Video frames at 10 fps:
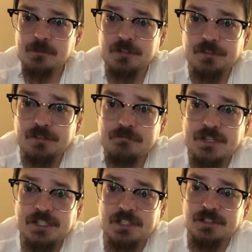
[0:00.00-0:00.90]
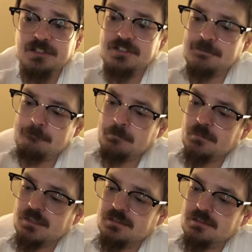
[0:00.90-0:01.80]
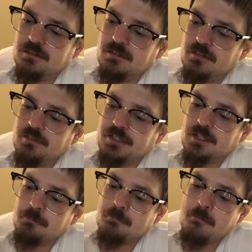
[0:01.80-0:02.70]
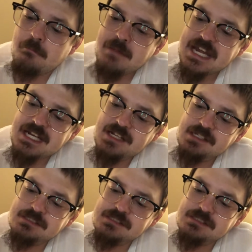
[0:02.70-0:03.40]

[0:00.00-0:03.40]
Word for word: Arthur Vineyards. Their mead,